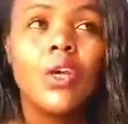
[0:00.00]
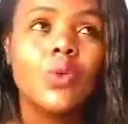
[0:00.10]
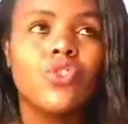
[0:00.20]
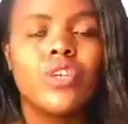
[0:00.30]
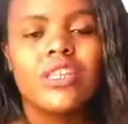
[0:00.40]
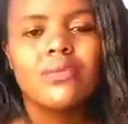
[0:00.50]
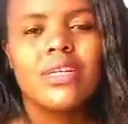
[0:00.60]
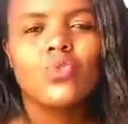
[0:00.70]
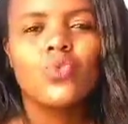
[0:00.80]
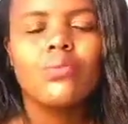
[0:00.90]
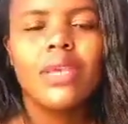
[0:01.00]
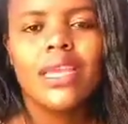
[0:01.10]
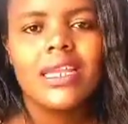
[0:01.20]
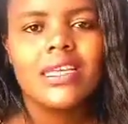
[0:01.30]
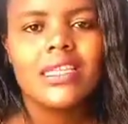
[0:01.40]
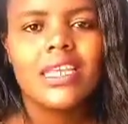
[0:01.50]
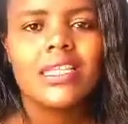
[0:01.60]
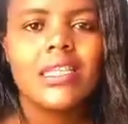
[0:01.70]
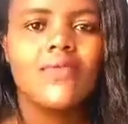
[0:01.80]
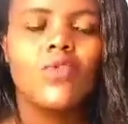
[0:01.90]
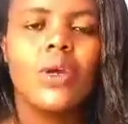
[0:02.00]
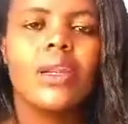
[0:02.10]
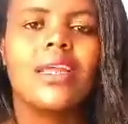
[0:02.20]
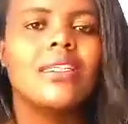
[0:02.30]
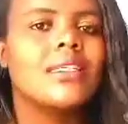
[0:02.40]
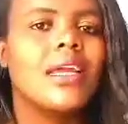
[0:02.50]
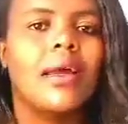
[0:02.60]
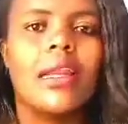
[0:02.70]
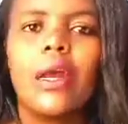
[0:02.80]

Because trust me, it won't make any sense if you are renting